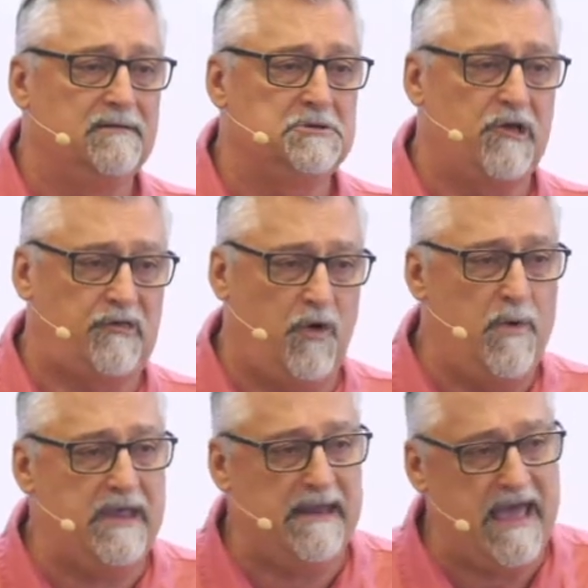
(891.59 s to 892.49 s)
just so
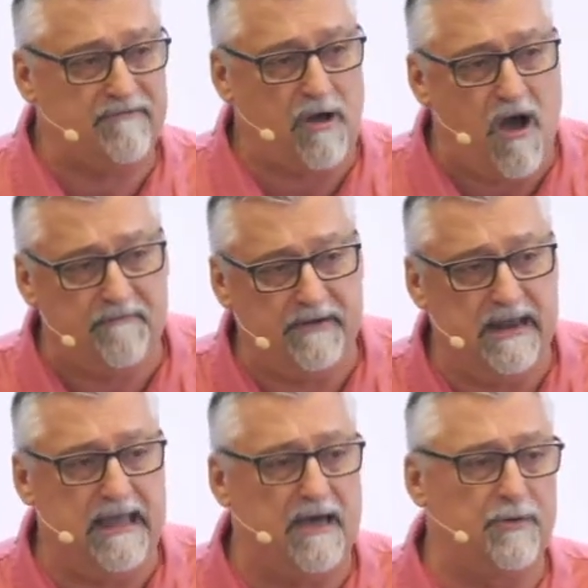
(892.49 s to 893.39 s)
we can have coffee
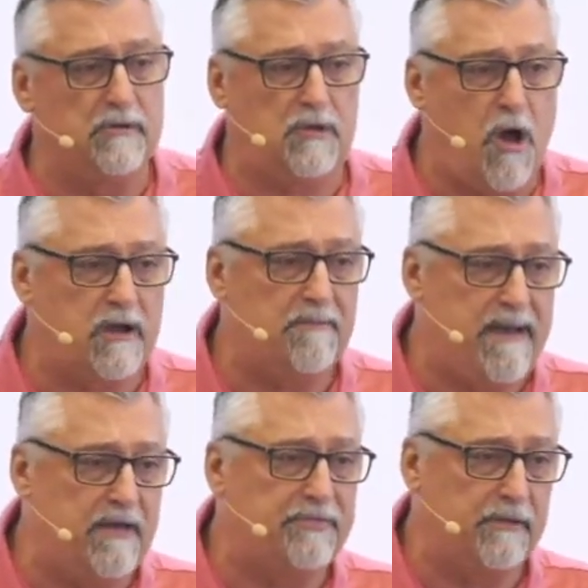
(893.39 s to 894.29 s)
together and talk
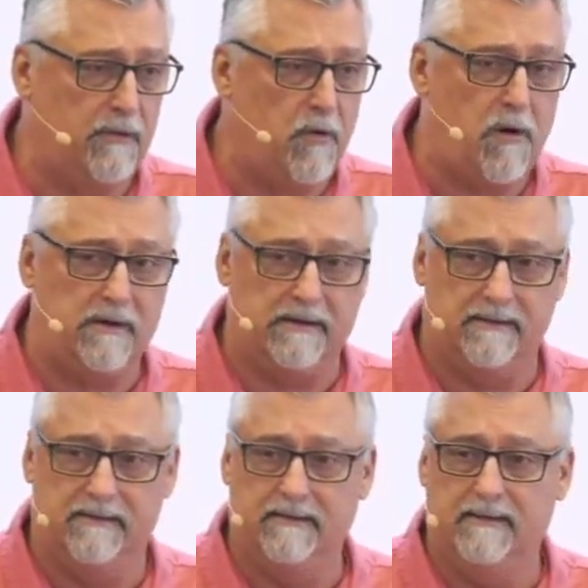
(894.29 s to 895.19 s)
about the Lord.
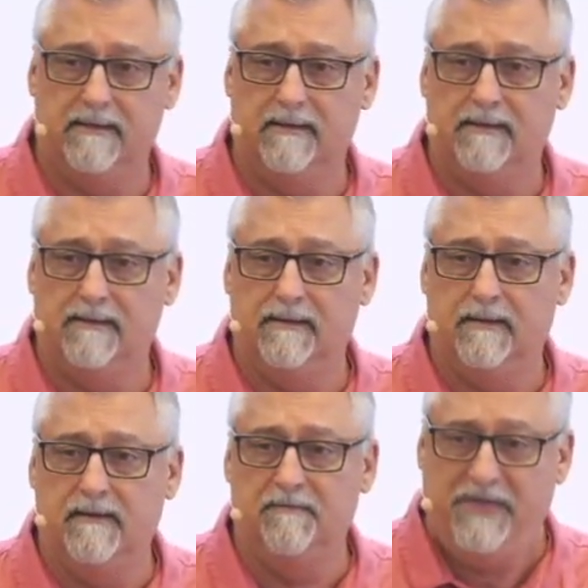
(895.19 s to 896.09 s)

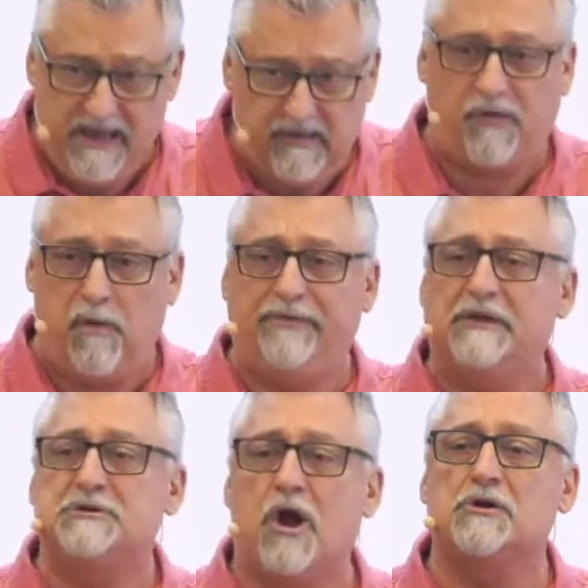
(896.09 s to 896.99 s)
This is what
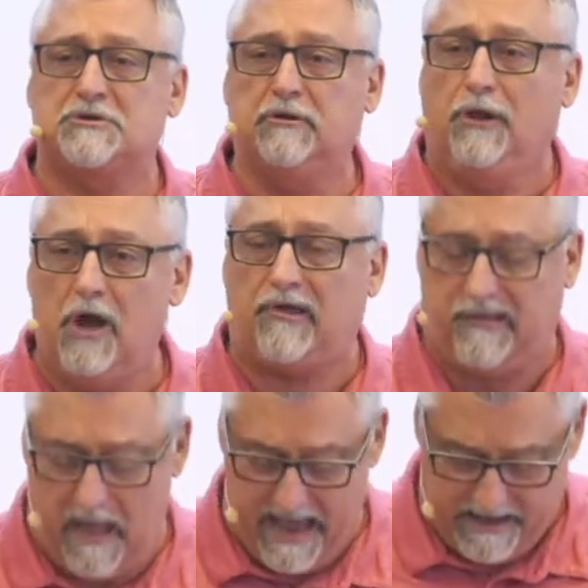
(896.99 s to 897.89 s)
the church looks
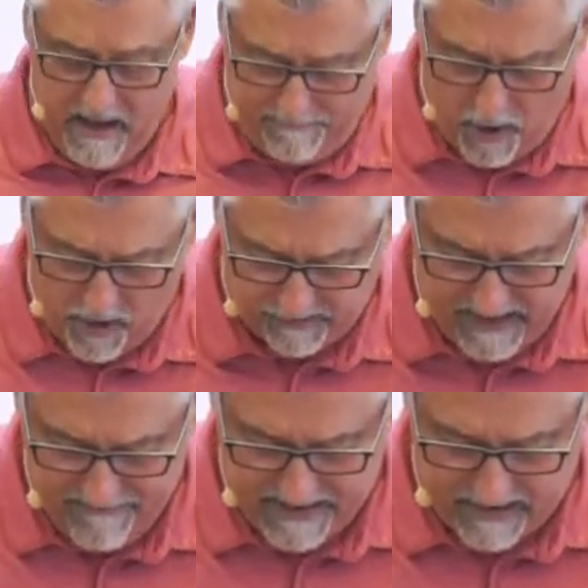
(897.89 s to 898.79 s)
like. Paul's
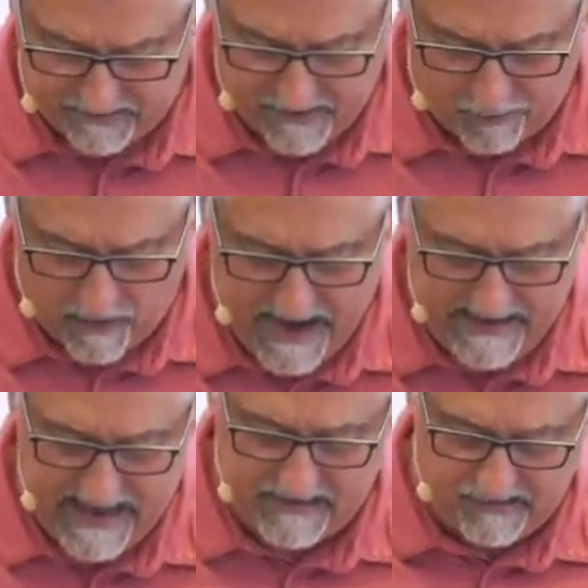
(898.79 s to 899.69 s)
giving us a great
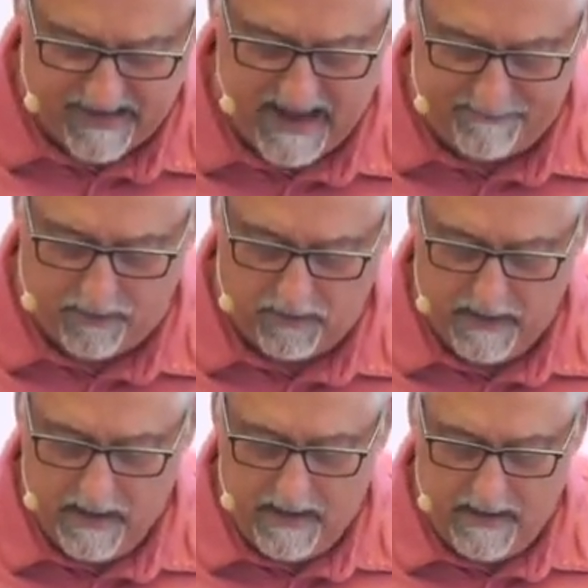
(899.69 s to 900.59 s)
example.
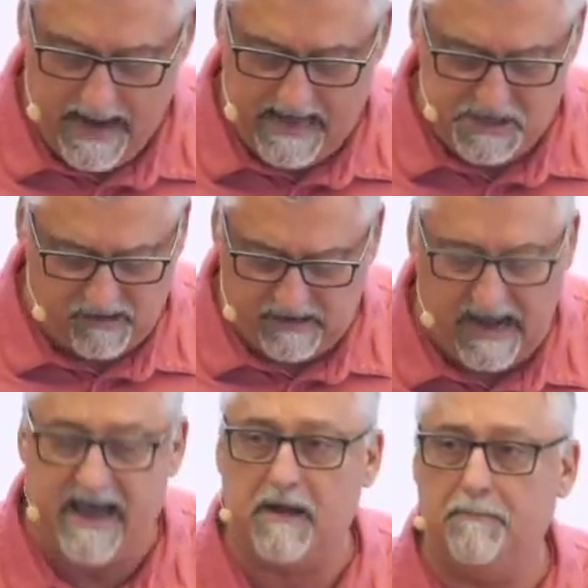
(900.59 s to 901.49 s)
And just to
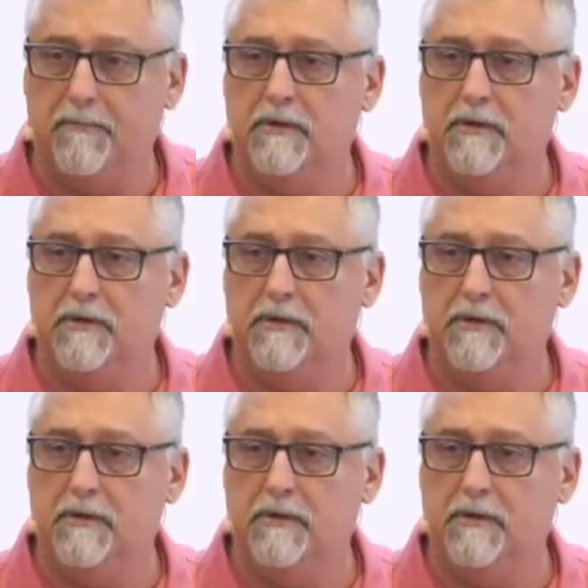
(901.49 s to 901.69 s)
kind of,